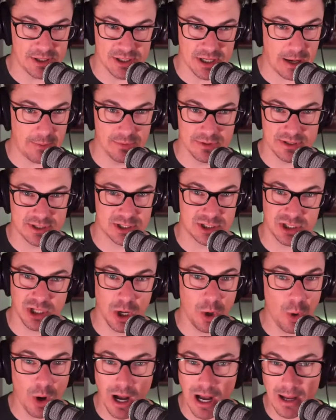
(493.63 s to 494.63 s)
My job was
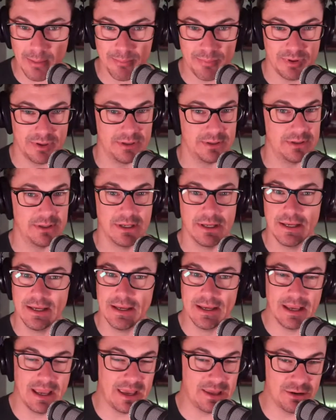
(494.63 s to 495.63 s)
show up and
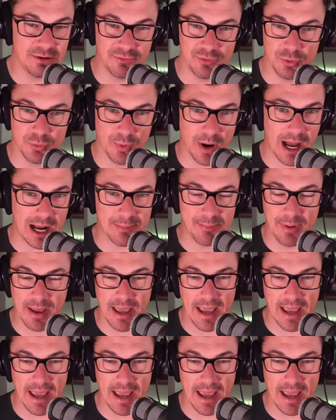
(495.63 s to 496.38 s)
interview rock